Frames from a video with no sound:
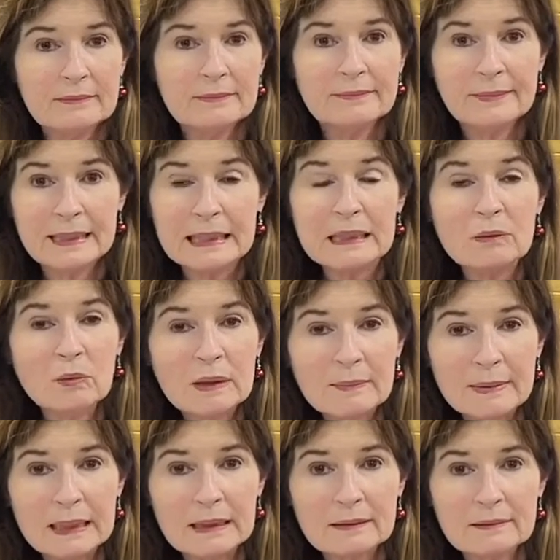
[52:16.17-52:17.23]
men and
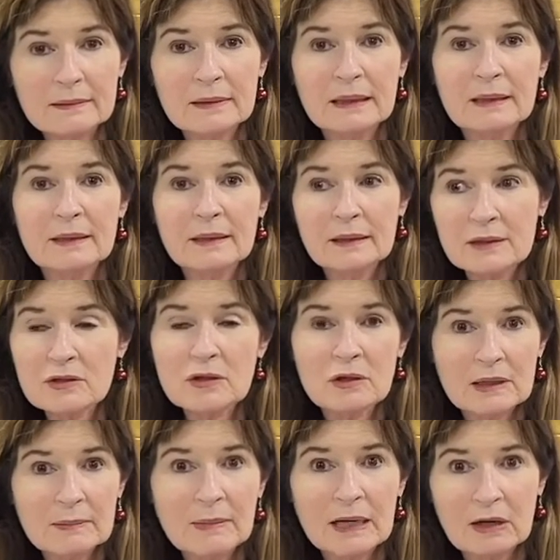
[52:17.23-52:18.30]
women
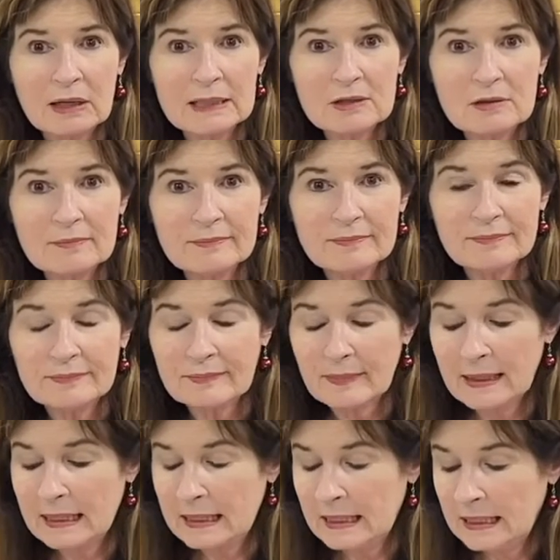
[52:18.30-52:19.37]
concerning marriage.
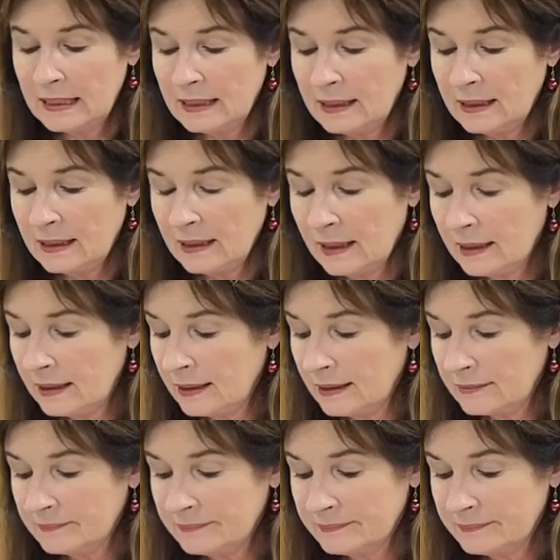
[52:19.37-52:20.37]
I